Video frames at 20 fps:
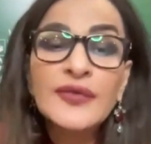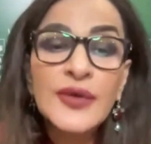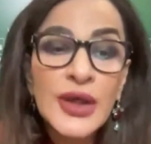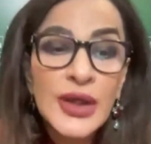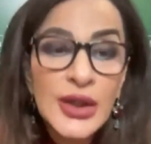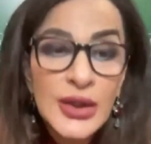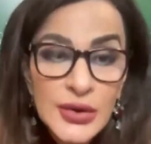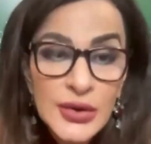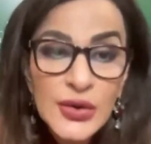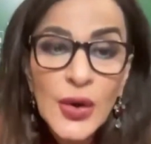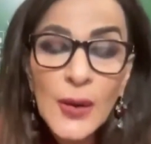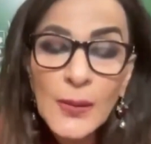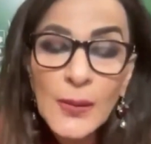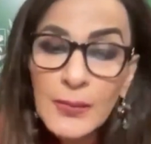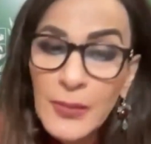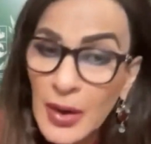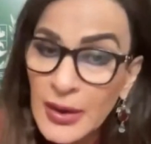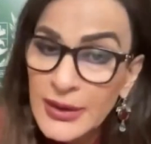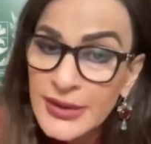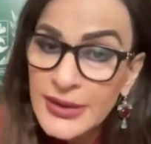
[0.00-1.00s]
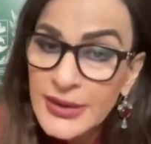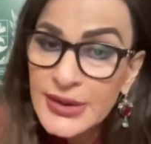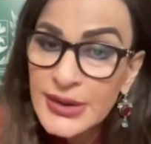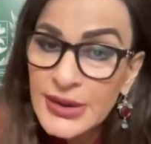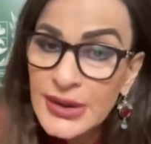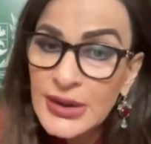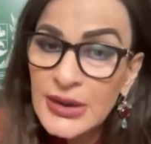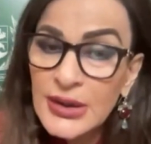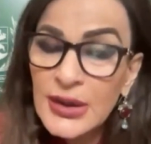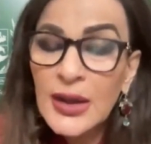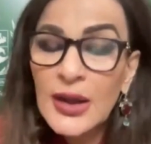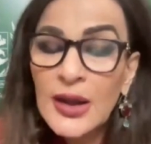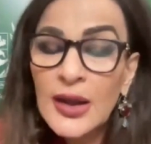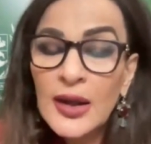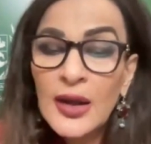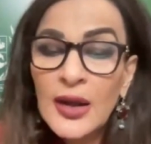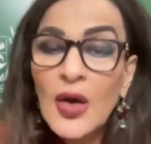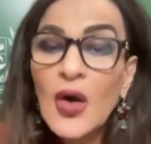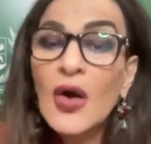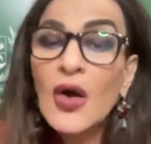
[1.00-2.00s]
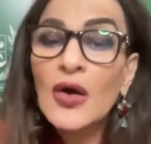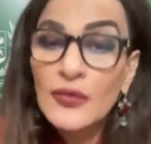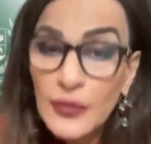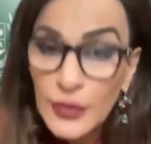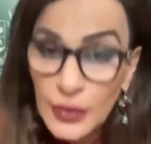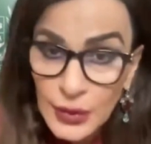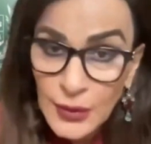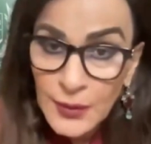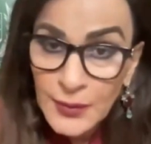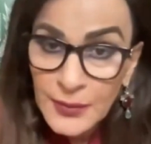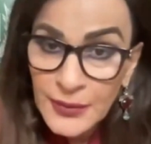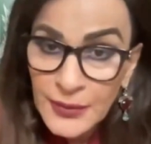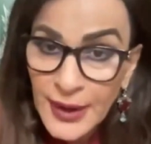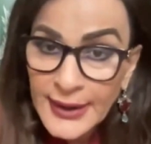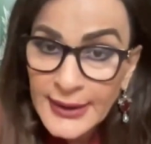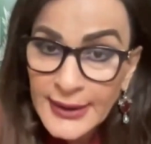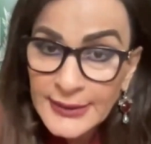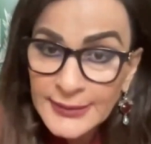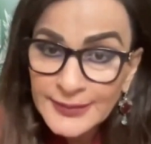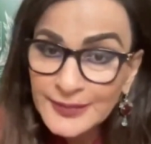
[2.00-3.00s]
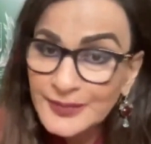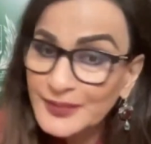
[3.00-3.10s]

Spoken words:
in your policy envelope, right?